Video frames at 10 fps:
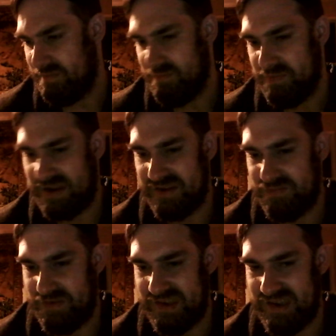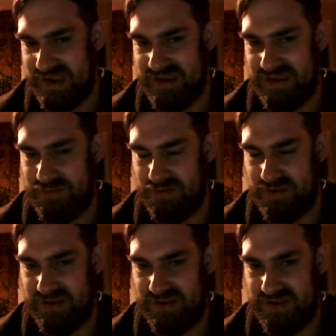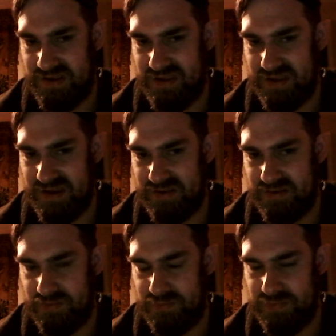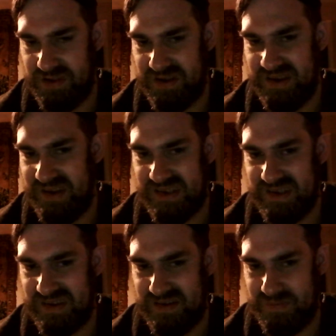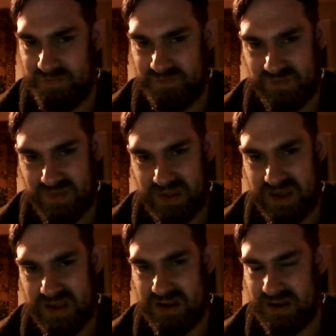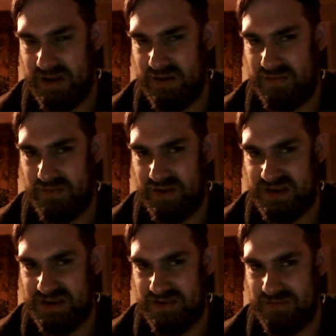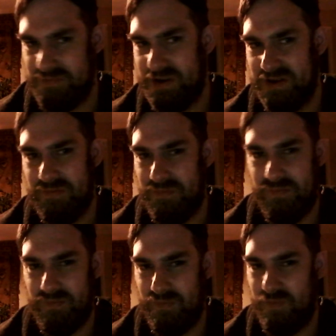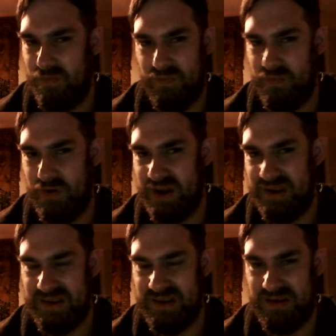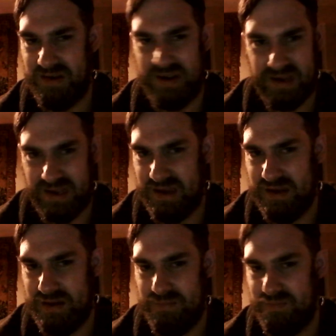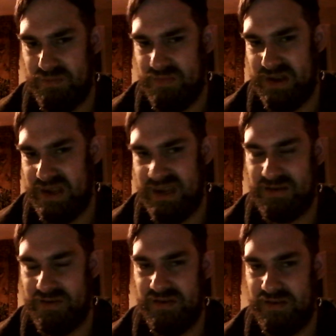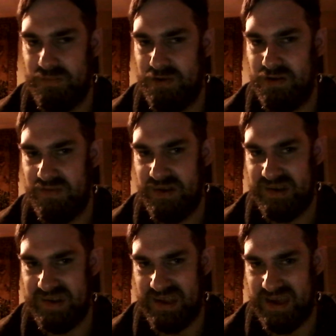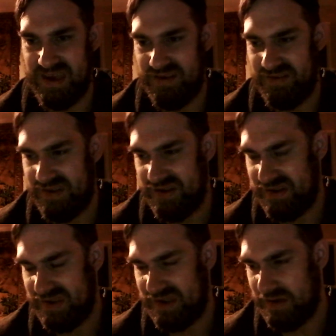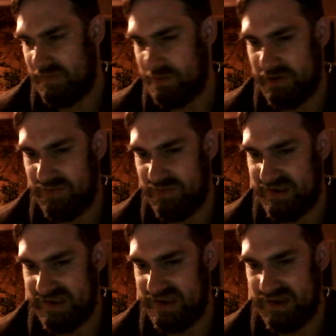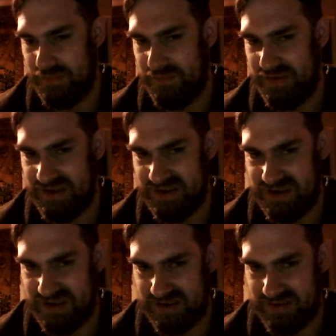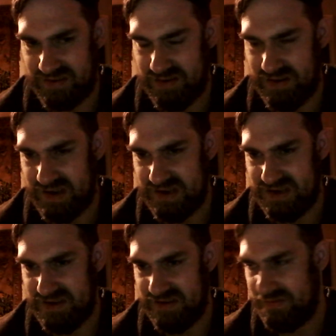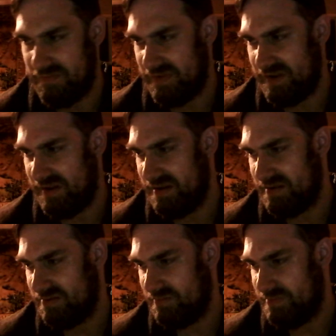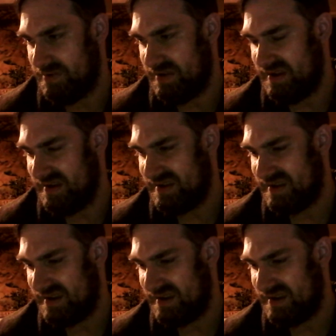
because we see her talking to the local police and kind of question, well, why did Negroes move into the house and stuff. But we see obviously she's got connections with the local police.